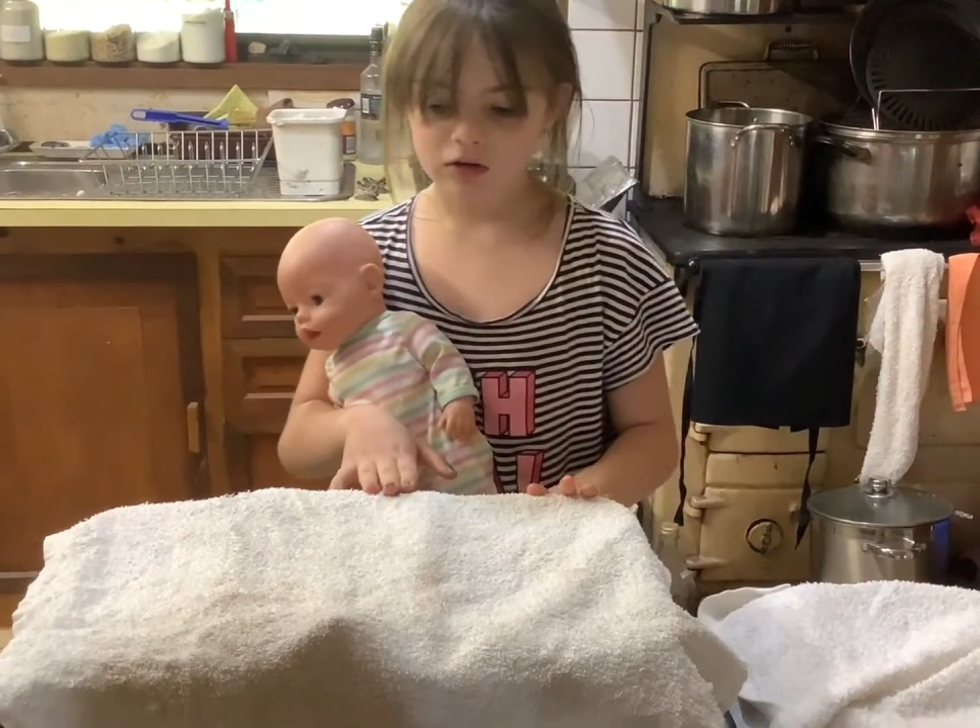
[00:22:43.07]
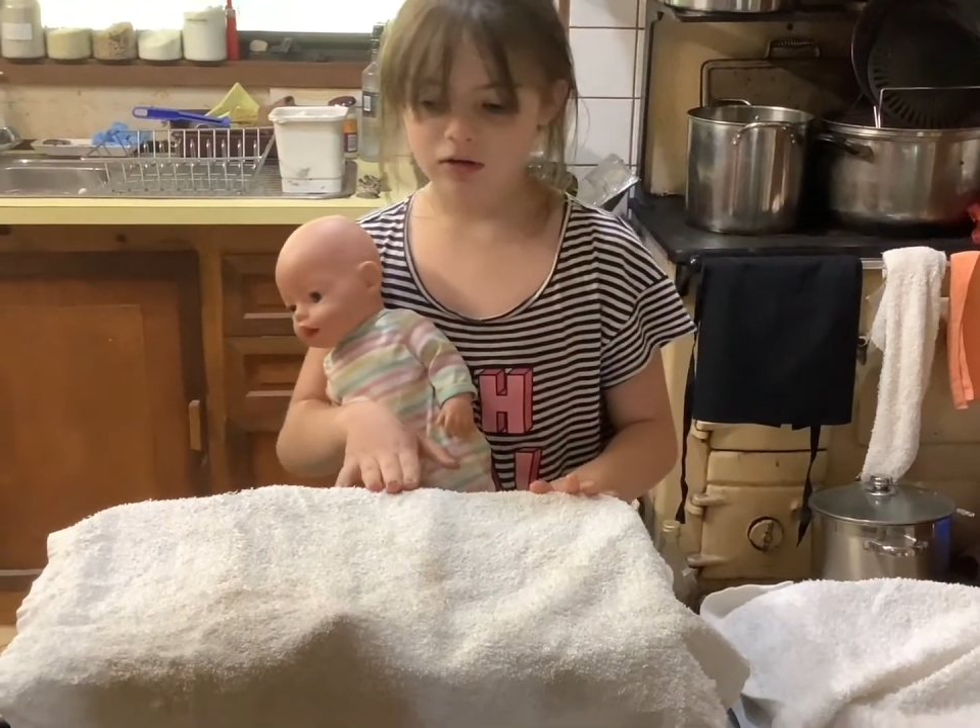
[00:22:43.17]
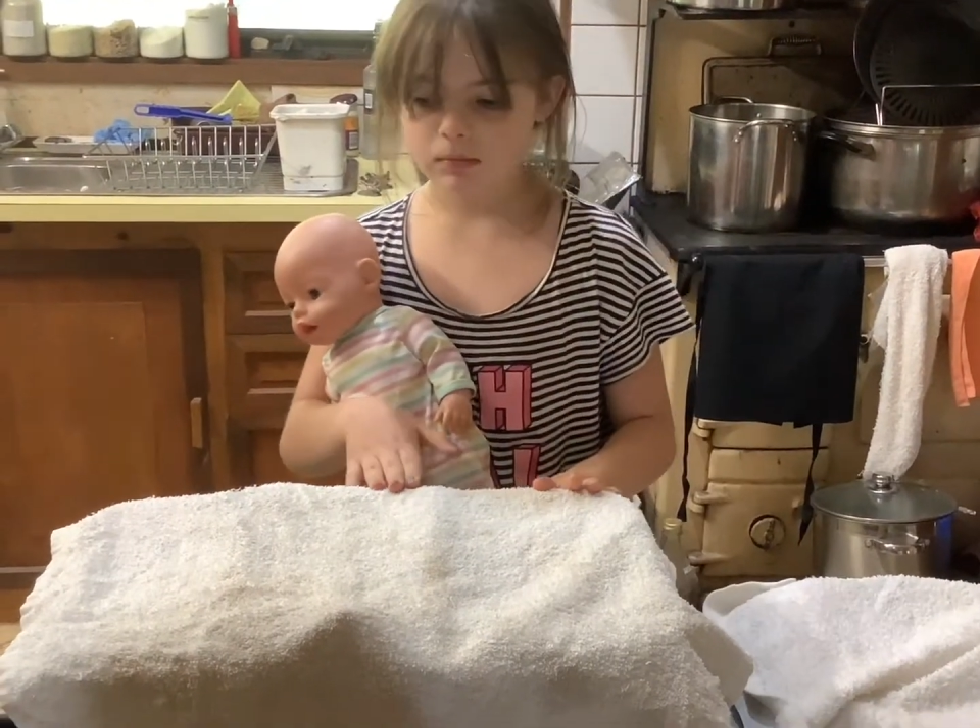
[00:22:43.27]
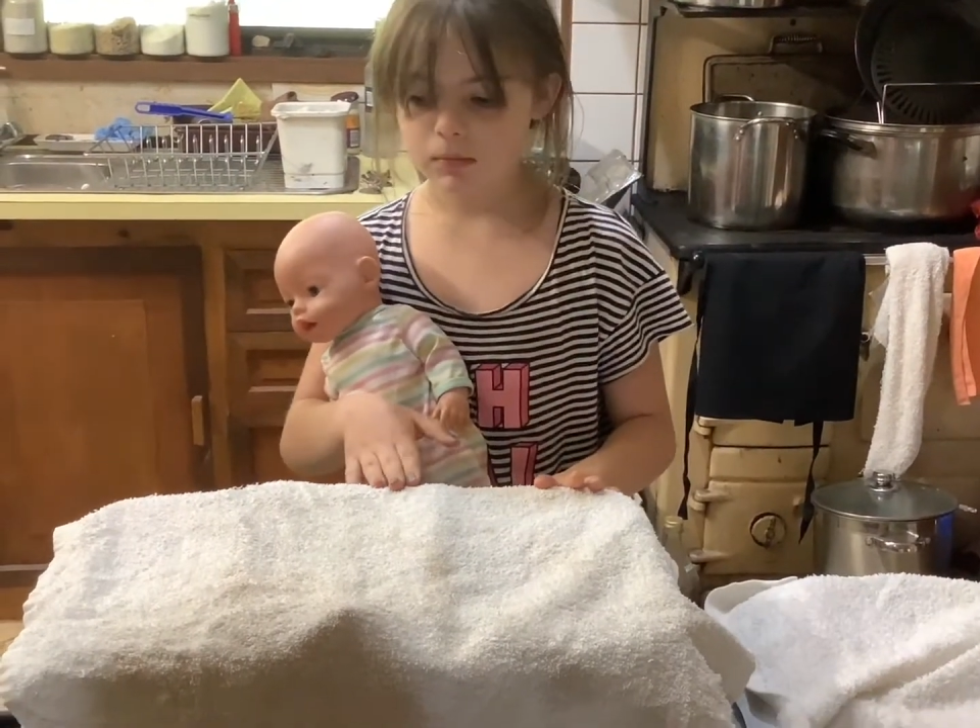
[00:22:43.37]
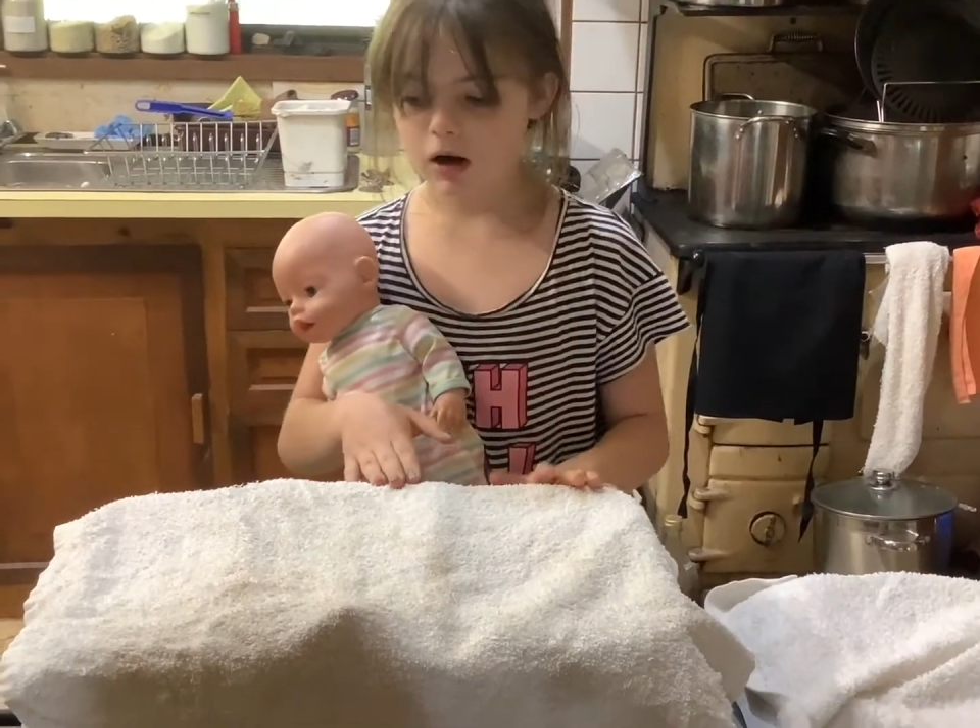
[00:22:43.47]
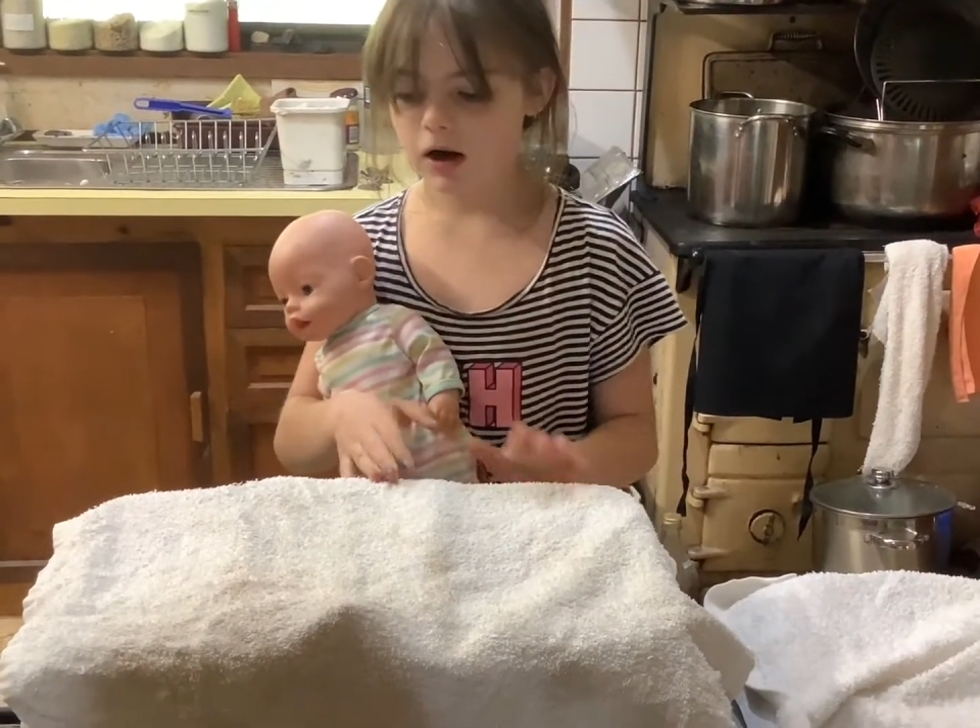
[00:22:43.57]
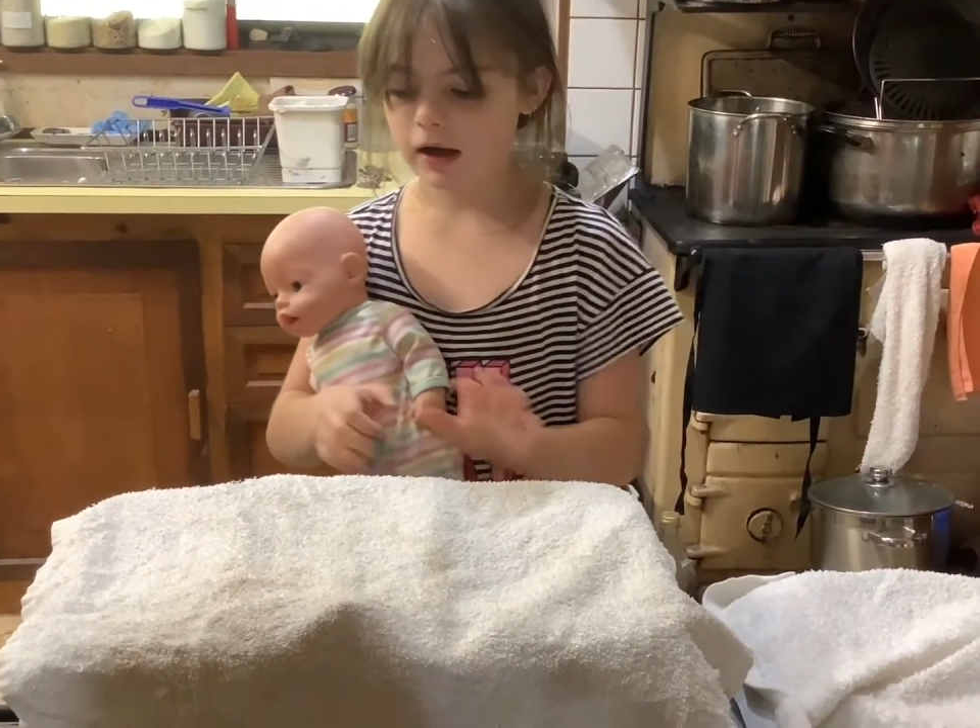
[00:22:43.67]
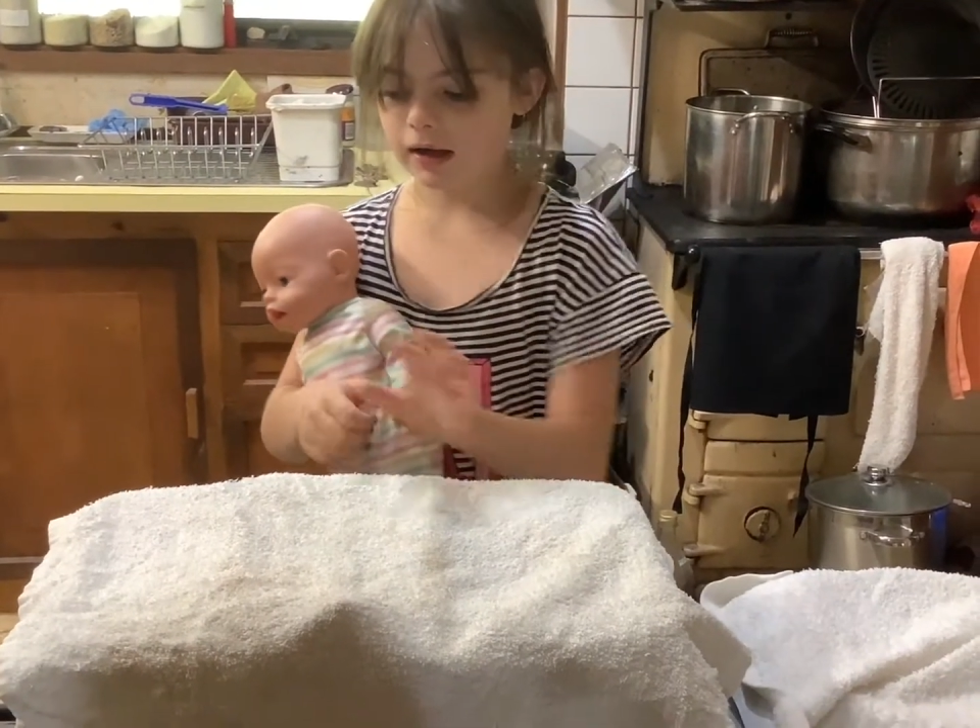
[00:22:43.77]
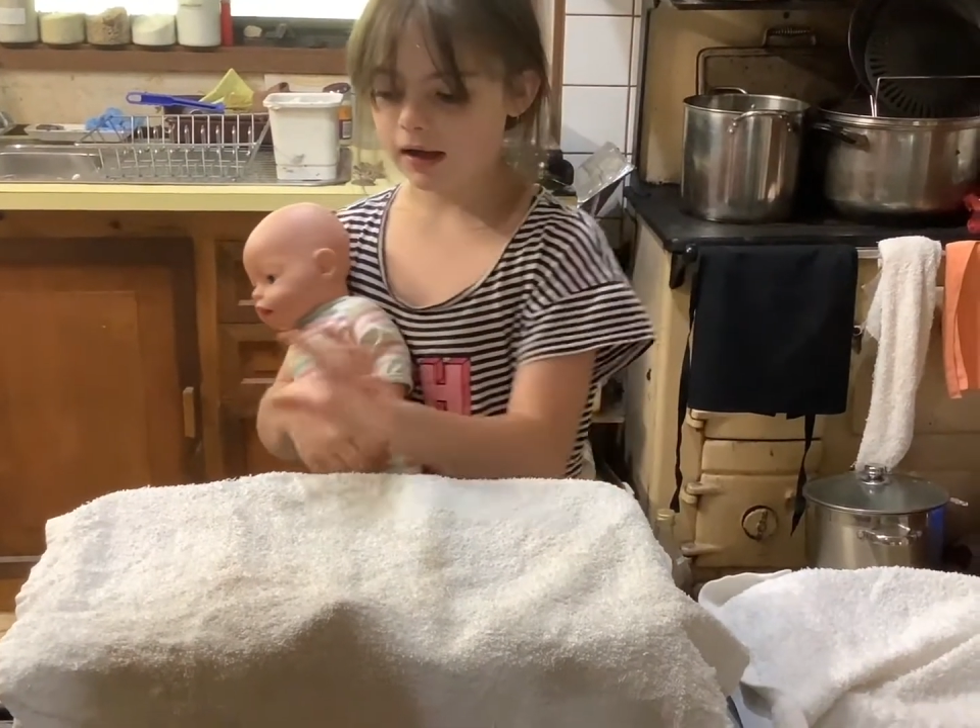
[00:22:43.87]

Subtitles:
to mine